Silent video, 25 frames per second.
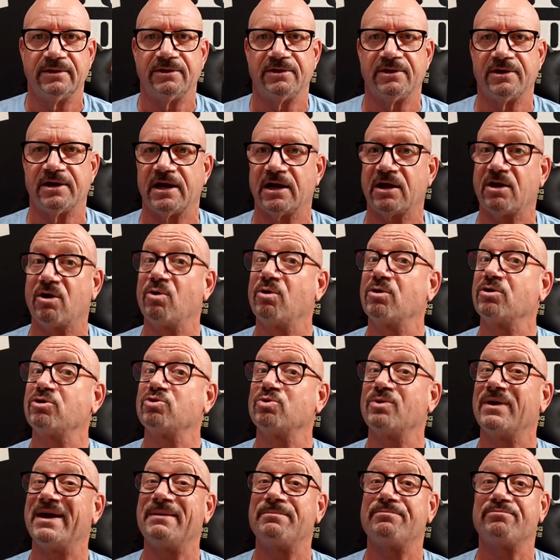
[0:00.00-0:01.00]
You're not going
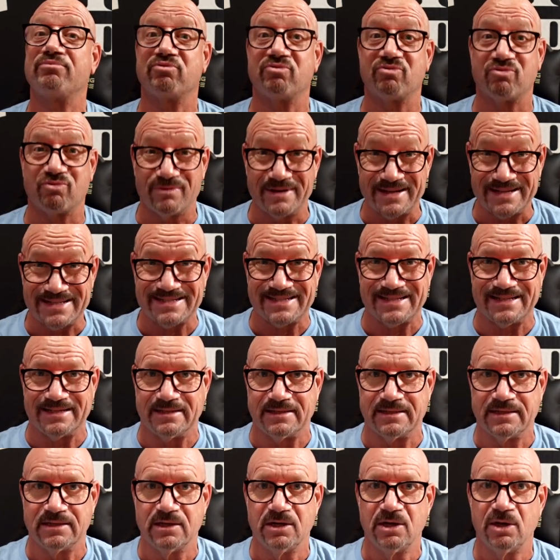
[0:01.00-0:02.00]
to a
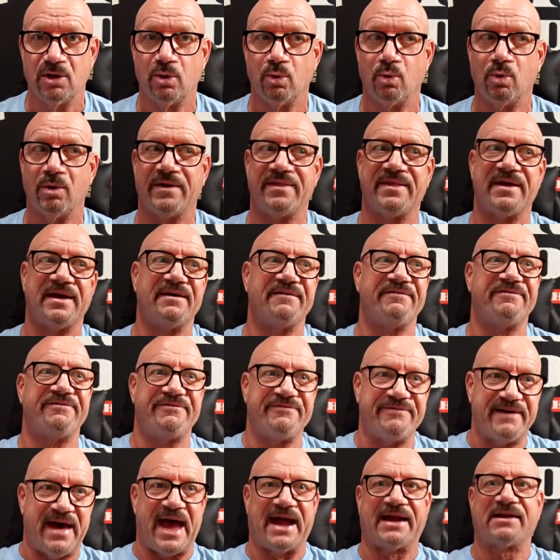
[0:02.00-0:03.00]
prison where they have
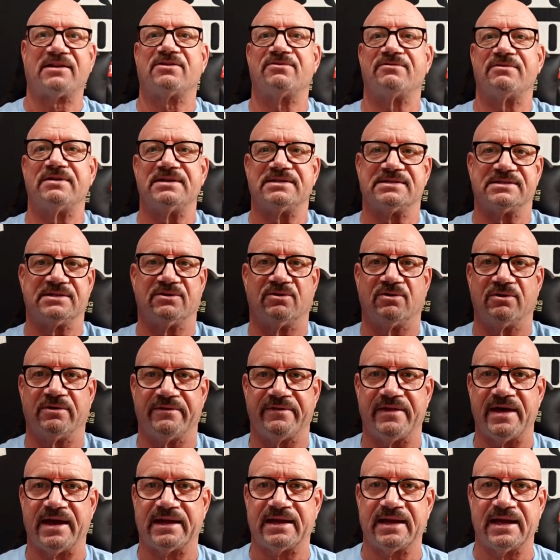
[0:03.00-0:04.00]
factories and
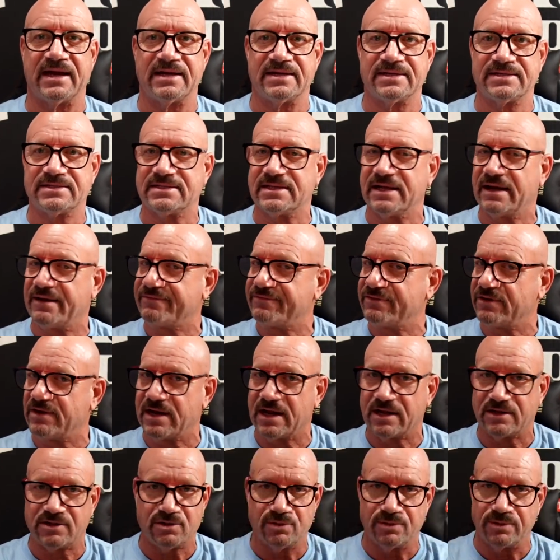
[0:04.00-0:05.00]
all that kind of stuff. You're
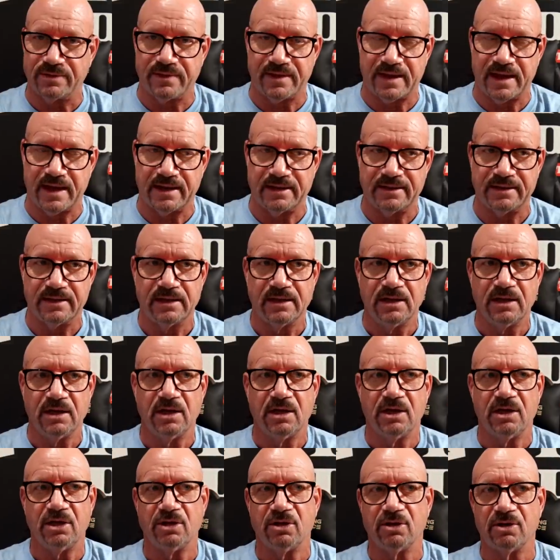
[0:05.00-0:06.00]
not doing that.
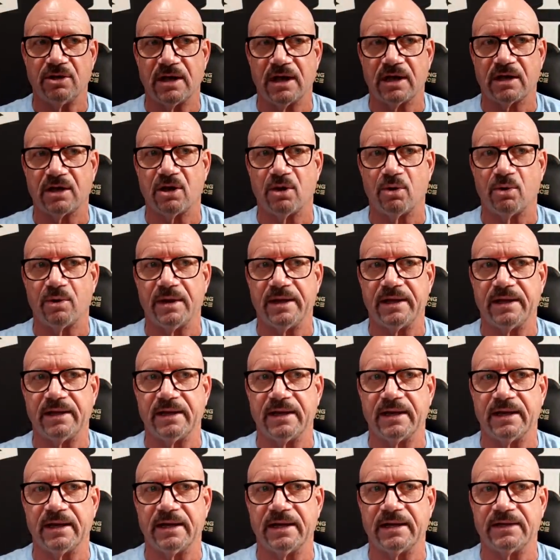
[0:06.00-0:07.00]
You're not
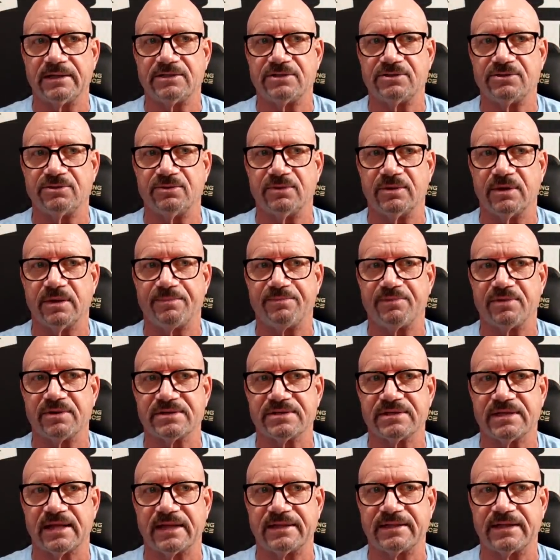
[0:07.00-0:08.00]
going to a
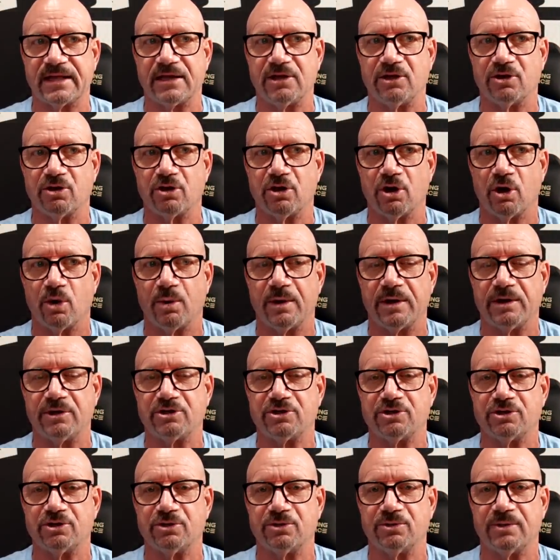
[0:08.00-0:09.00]
prison like that. You're going
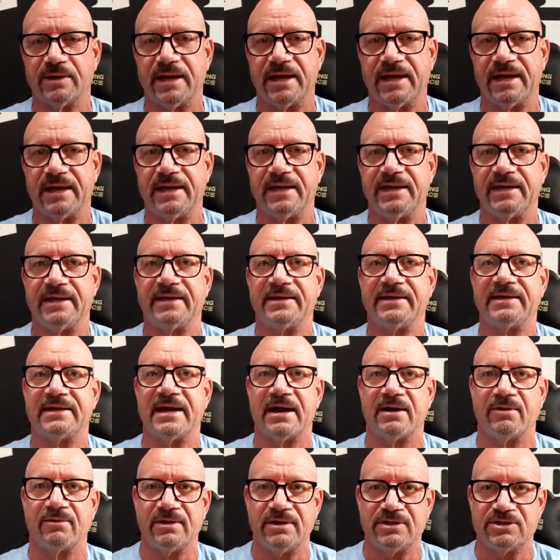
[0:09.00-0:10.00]
to a
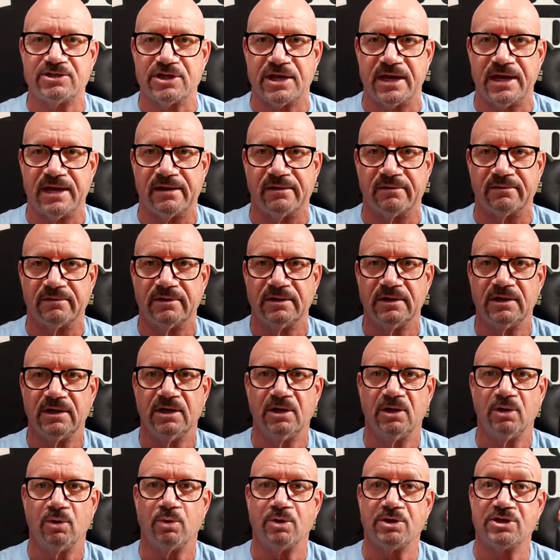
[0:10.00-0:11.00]
county jail,
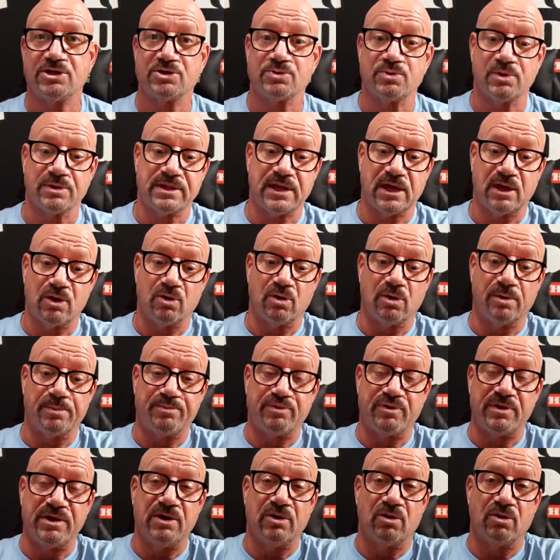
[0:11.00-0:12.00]
which is what they call a
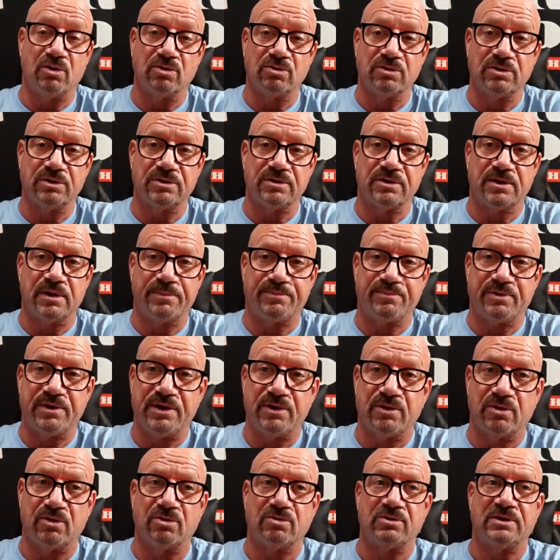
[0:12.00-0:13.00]

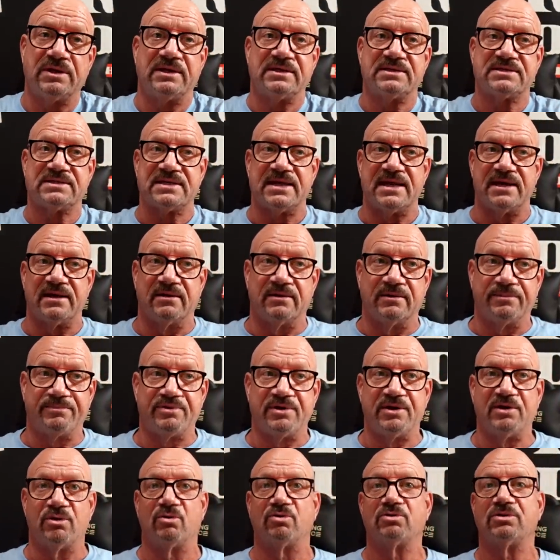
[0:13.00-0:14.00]

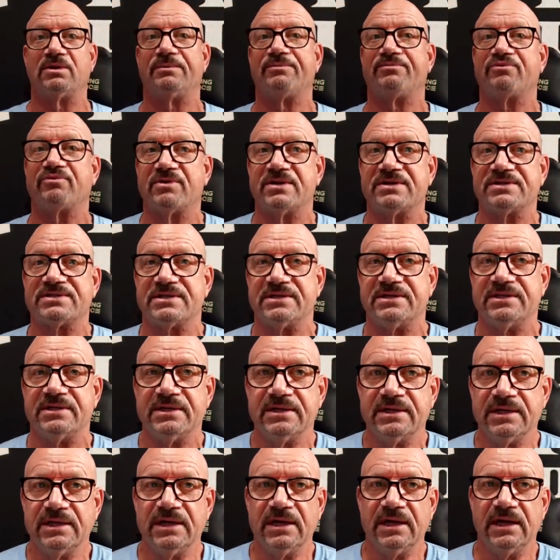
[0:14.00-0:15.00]
pre-holding prison,
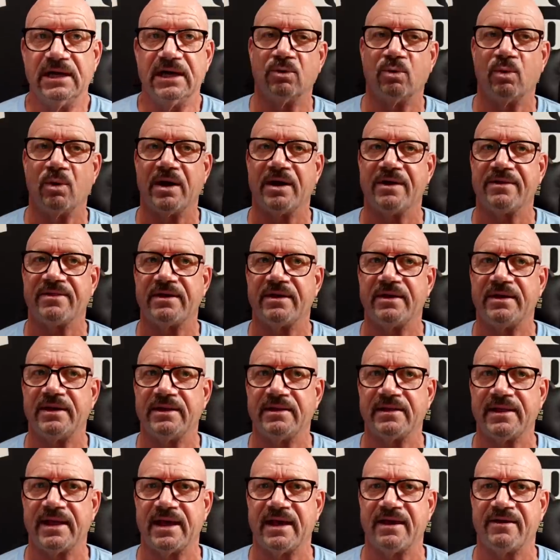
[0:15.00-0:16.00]
where
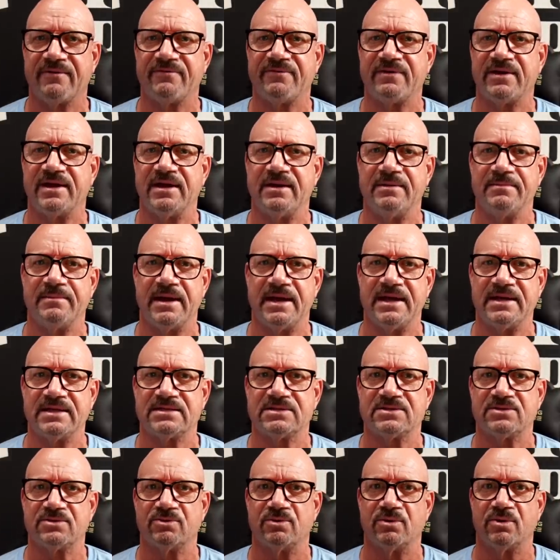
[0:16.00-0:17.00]
they have
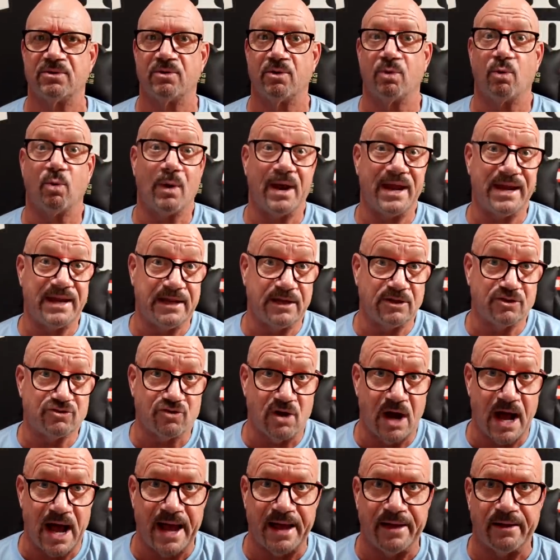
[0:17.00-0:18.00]
inmates who are awaiting
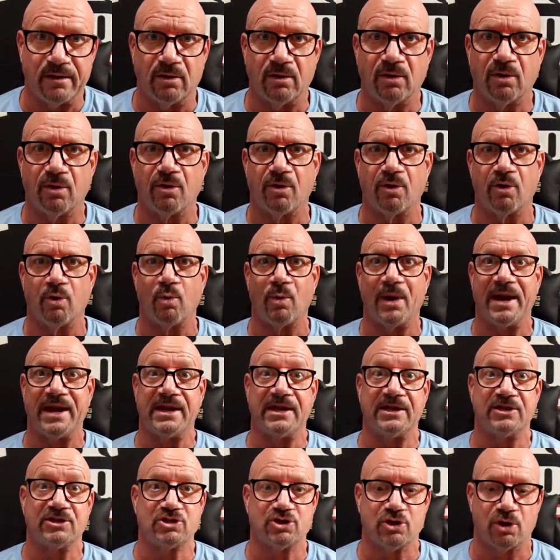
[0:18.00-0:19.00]
trial or
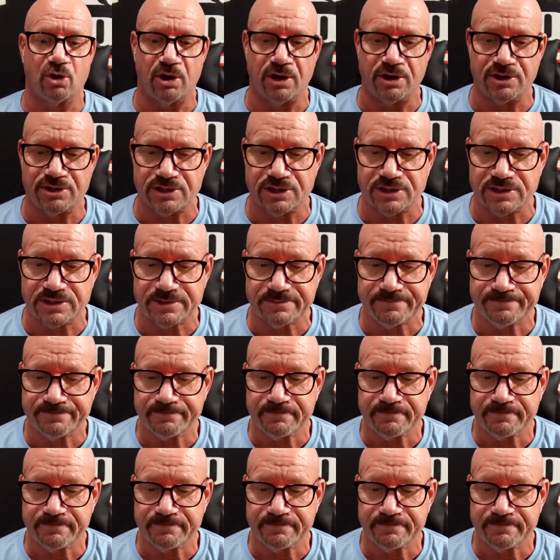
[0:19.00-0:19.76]
awaiting charges.